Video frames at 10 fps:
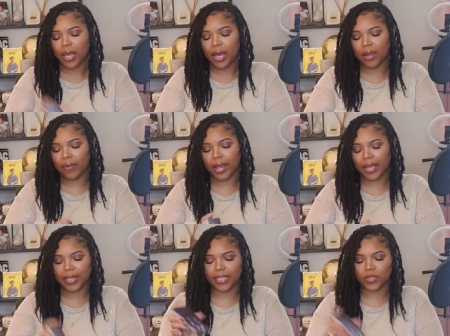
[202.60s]
All
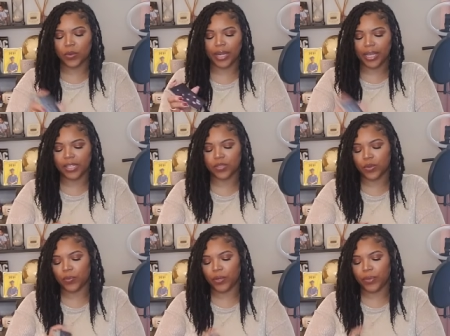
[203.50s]
right, let's go ahead and get
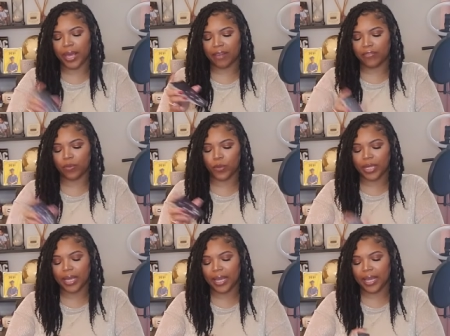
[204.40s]
into it. What do we have for the
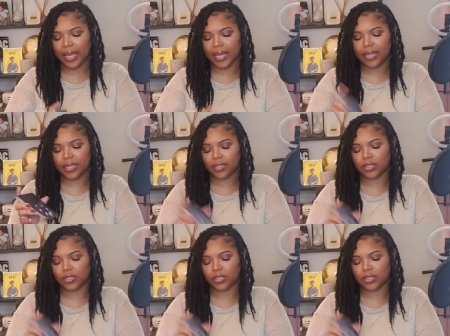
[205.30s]
week ahead?